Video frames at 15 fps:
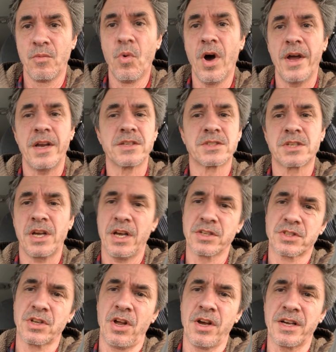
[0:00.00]
What,
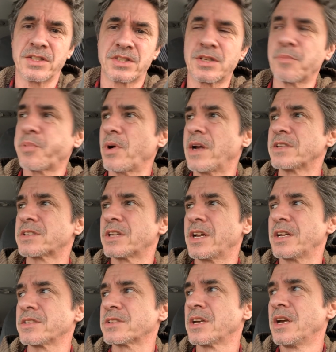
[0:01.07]
as long as the
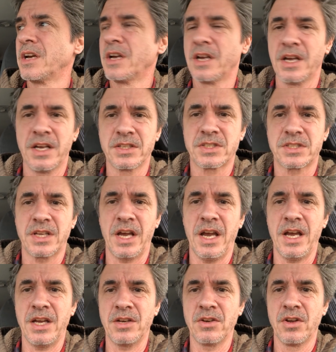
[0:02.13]
president is
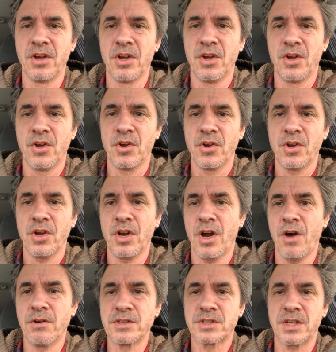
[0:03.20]
saying, you
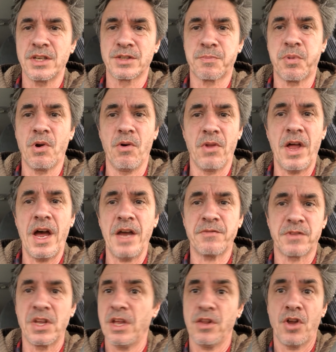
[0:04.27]
know, he's
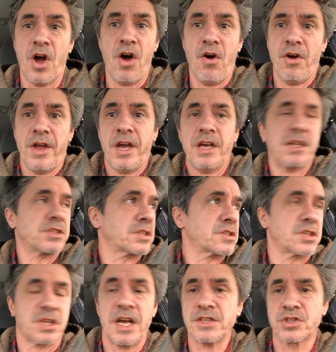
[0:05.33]
pro-life,
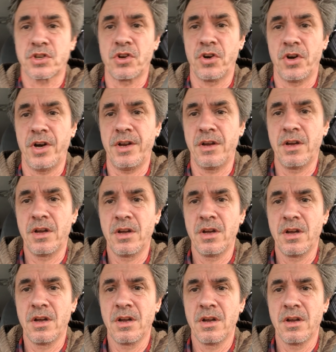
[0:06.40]
that's good.
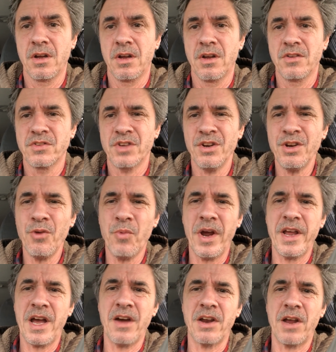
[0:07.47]
Don't you
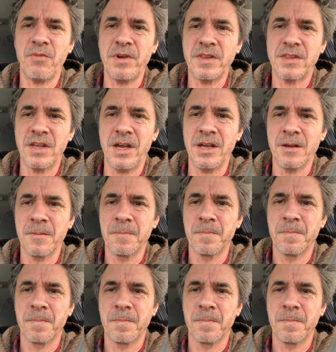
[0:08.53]
weigh out everything?